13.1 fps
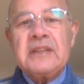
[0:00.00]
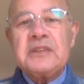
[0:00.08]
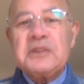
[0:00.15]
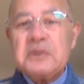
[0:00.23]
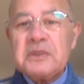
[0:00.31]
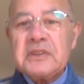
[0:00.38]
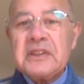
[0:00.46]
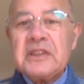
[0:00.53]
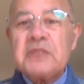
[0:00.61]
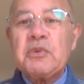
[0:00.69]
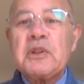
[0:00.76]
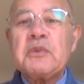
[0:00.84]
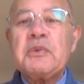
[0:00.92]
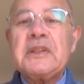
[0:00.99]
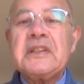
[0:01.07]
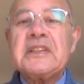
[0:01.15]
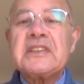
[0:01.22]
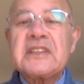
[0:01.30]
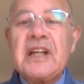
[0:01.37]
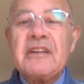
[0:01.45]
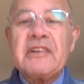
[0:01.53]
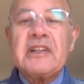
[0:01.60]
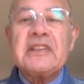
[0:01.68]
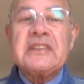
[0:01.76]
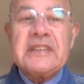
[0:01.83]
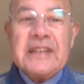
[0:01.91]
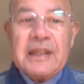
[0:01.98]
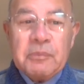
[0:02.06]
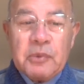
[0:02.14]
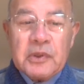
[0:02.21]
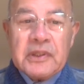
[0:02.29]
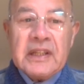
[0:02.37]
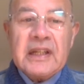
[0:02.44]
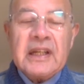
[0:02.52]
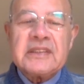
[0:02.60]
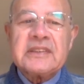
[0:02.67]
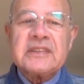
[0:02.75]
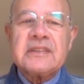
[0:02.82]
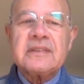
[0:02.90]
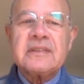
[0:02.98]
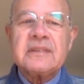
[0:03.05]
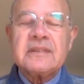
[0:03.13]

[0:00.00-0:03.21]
Truth is what we discover deep within us,